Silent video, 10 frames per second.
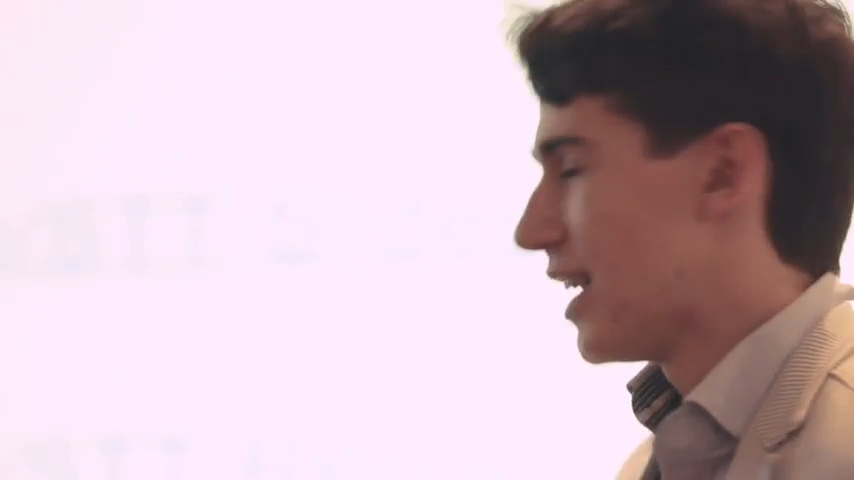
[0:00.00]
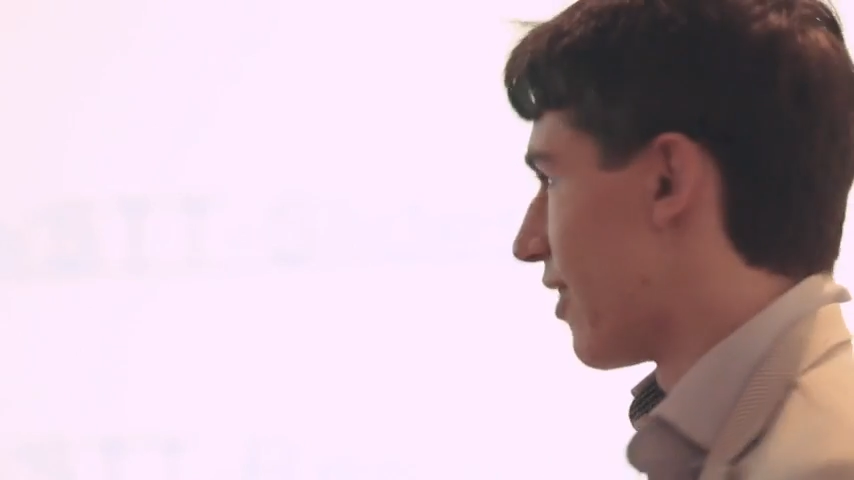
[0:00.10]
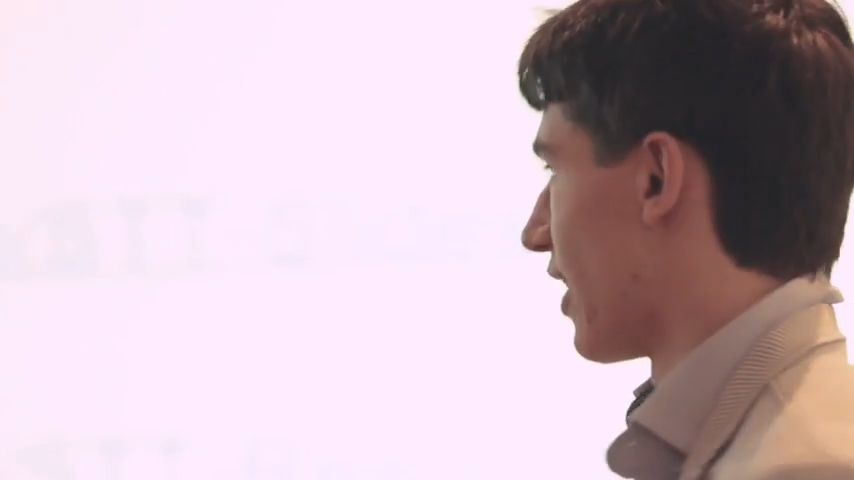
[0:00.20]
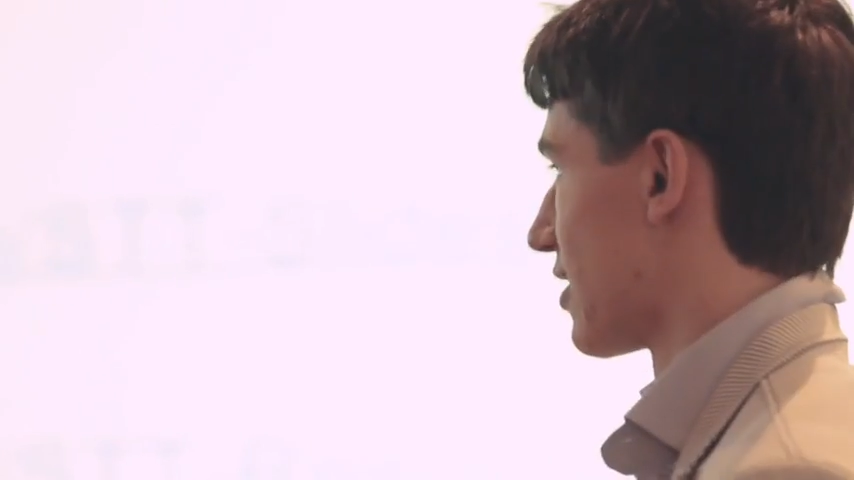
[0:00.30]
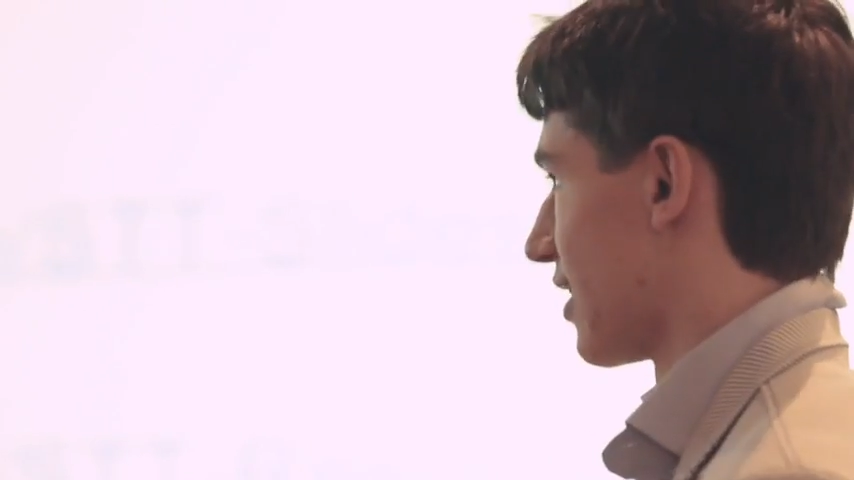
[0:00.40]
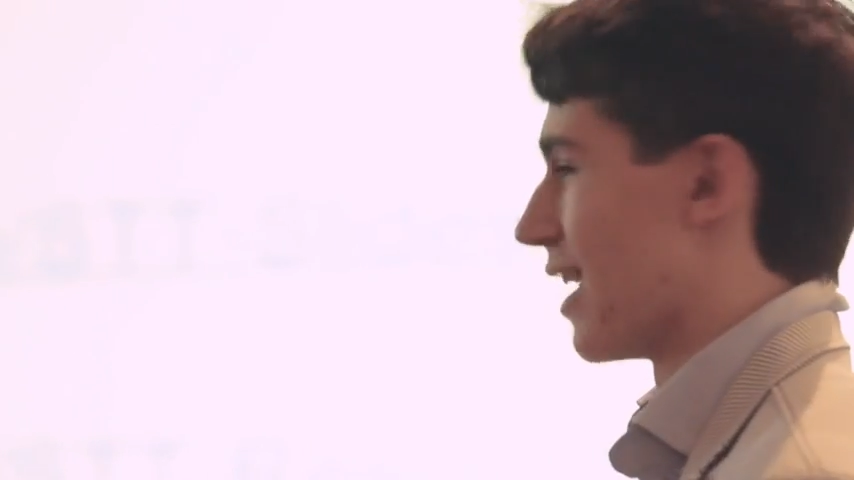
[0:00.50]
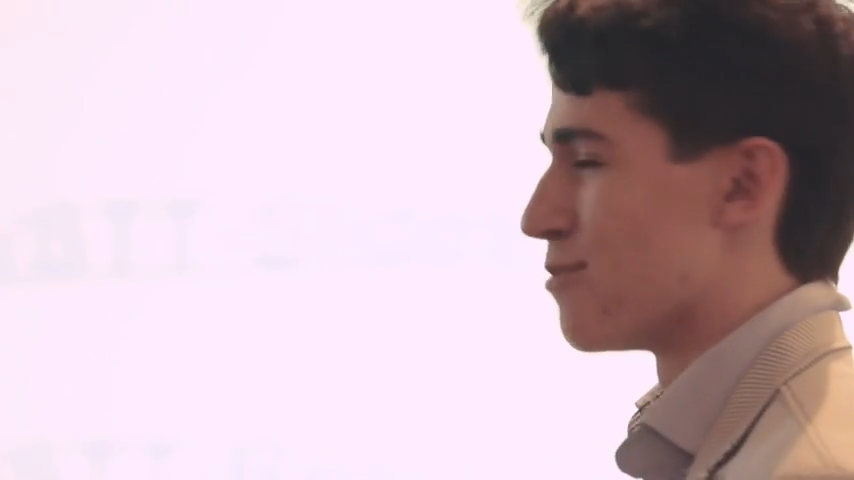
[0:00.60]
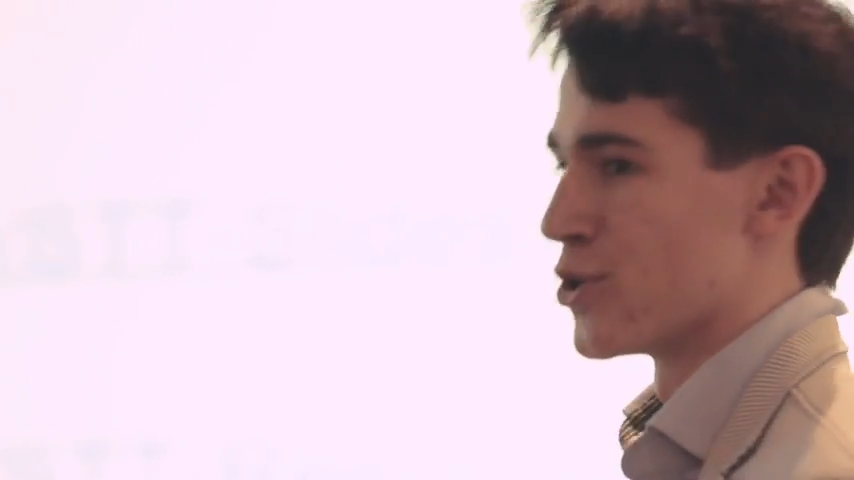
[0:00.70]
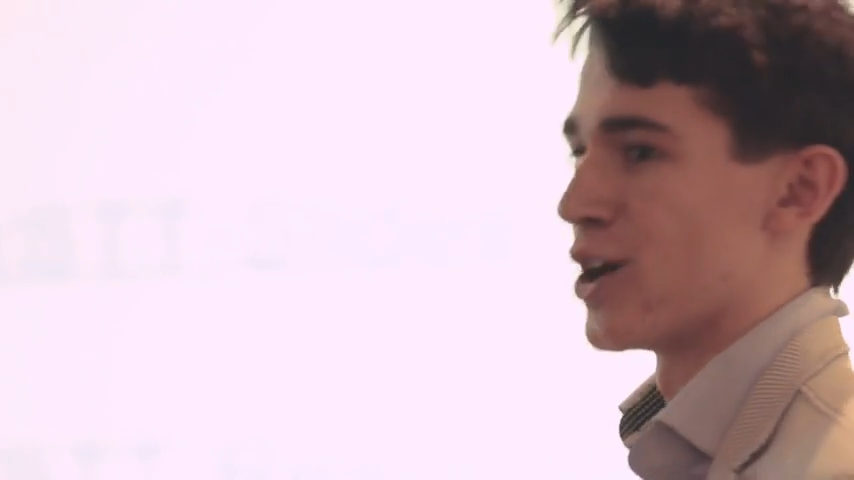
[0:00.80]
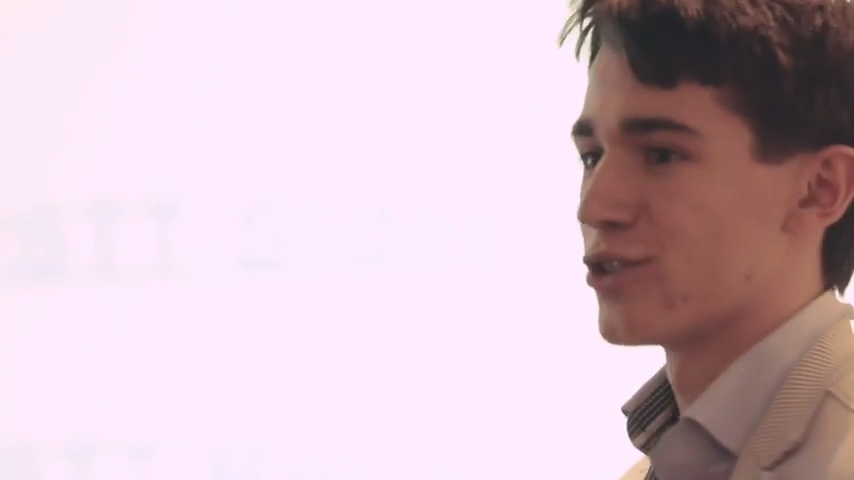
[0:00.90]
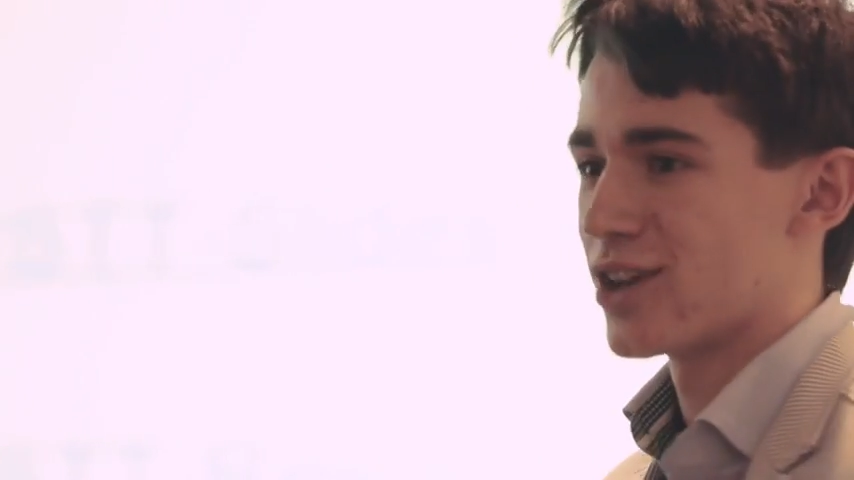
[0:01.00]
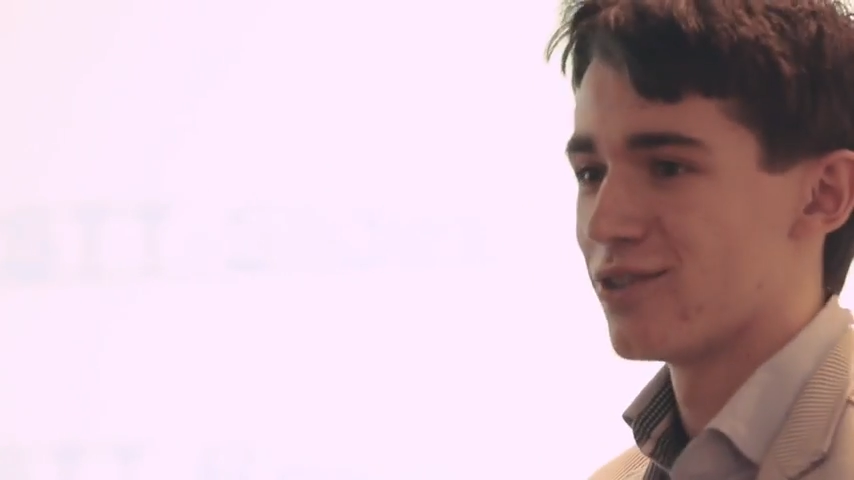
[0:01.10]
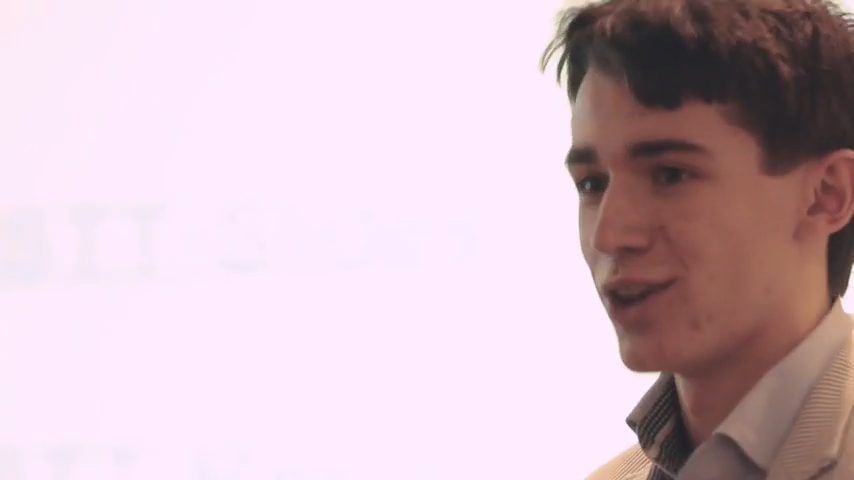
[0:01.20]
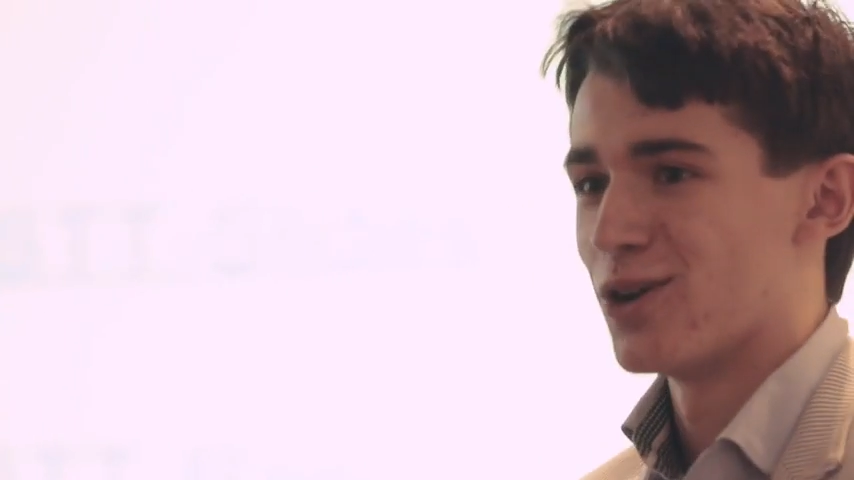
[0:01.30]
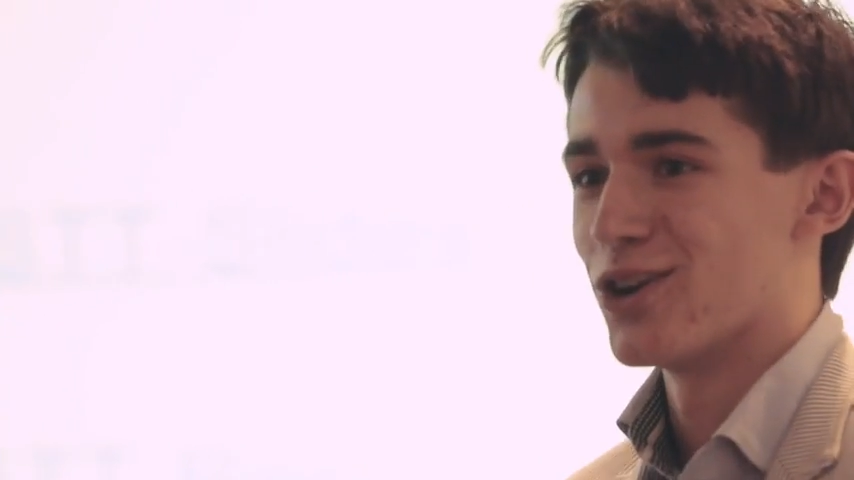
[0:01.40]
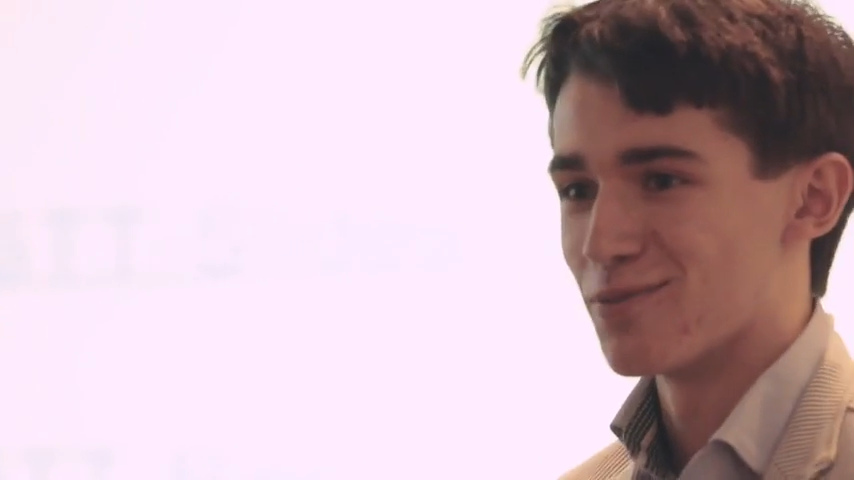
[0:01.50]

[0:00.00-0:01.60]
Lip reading: And that's, again, where you have to kind of lower